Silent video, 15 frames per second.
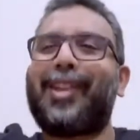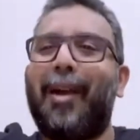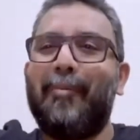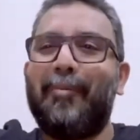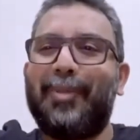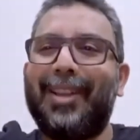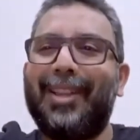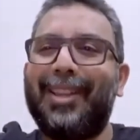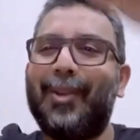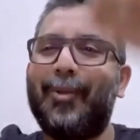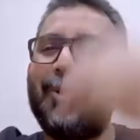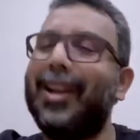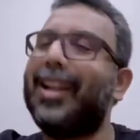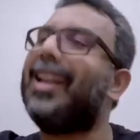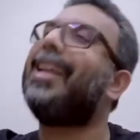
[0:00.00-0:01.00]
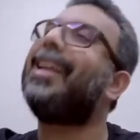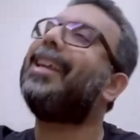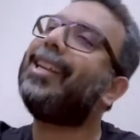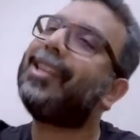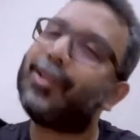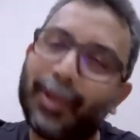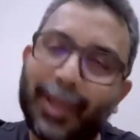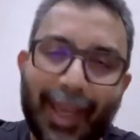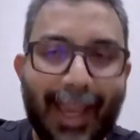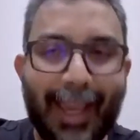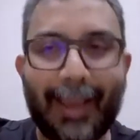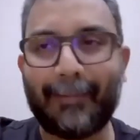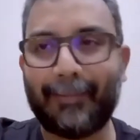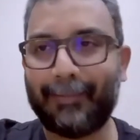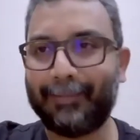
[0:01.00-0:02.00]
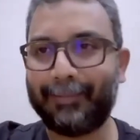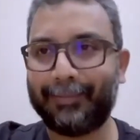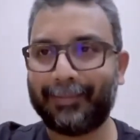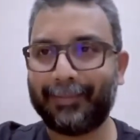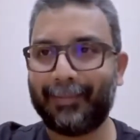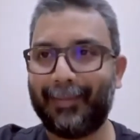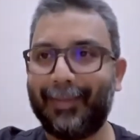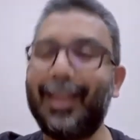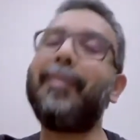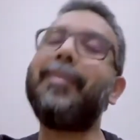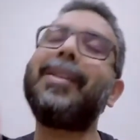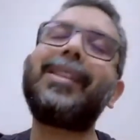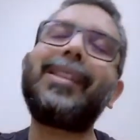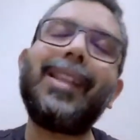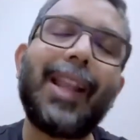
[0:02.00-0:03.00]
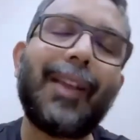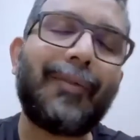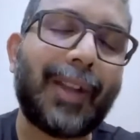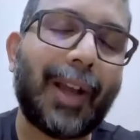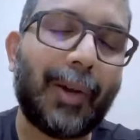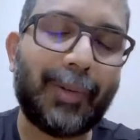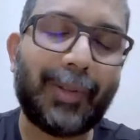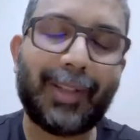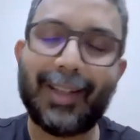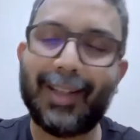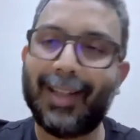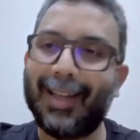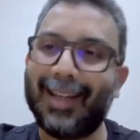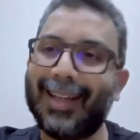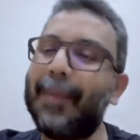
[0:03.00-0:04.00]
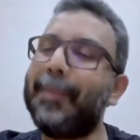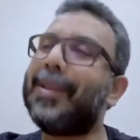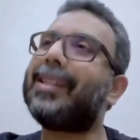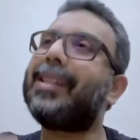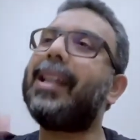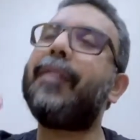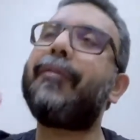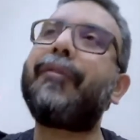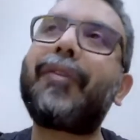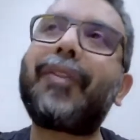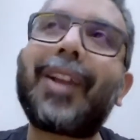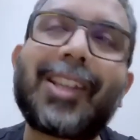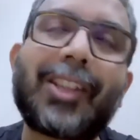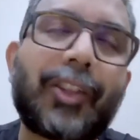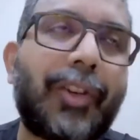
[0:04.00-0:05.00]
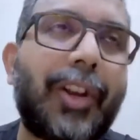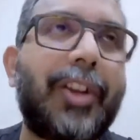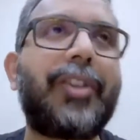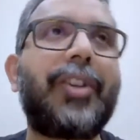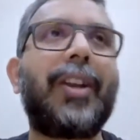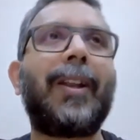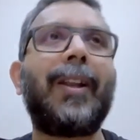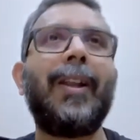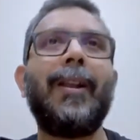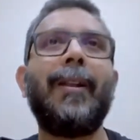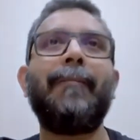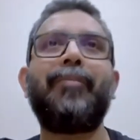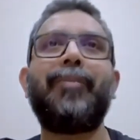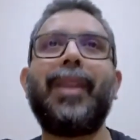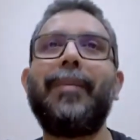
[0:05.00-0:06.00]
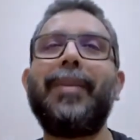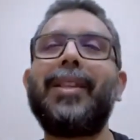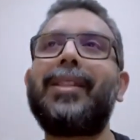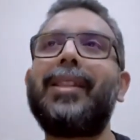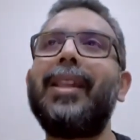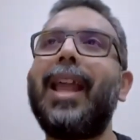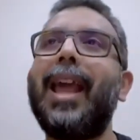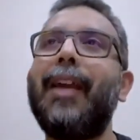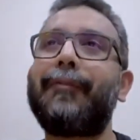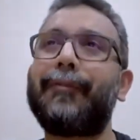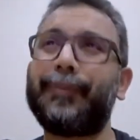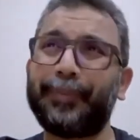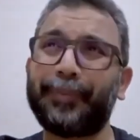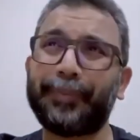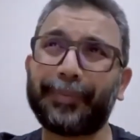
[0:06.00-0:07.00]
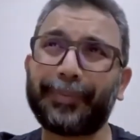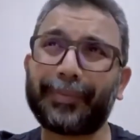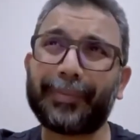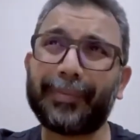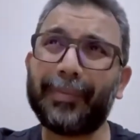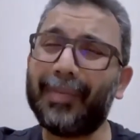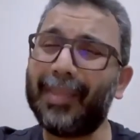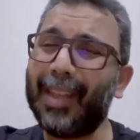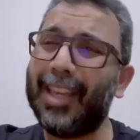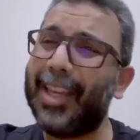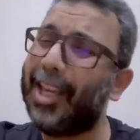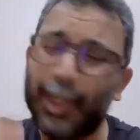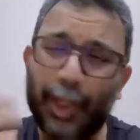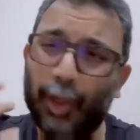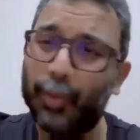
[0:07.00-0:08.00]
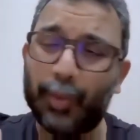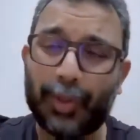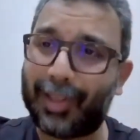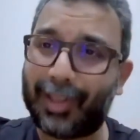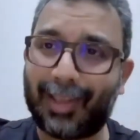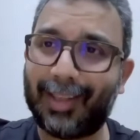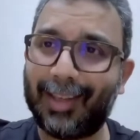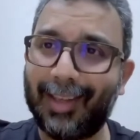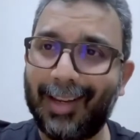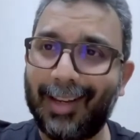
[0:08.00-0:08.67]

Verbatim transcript: company in the world, it's okay. They may still have doubt. They may still have frustration. They may still have issues.